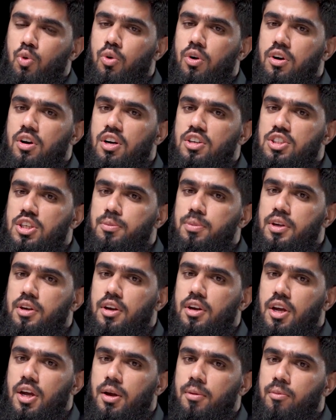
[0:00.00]
200
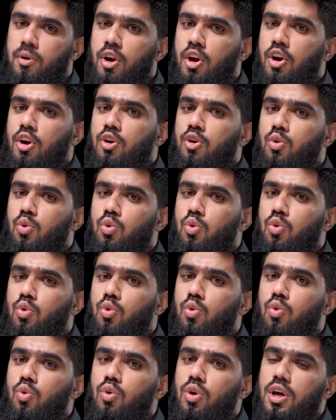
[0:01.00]
GB RAM
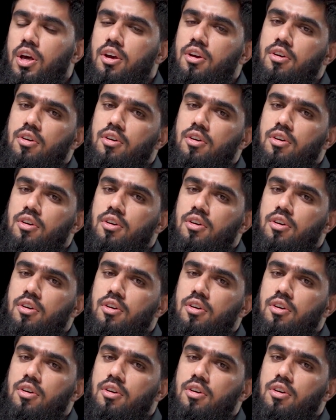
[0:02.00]
to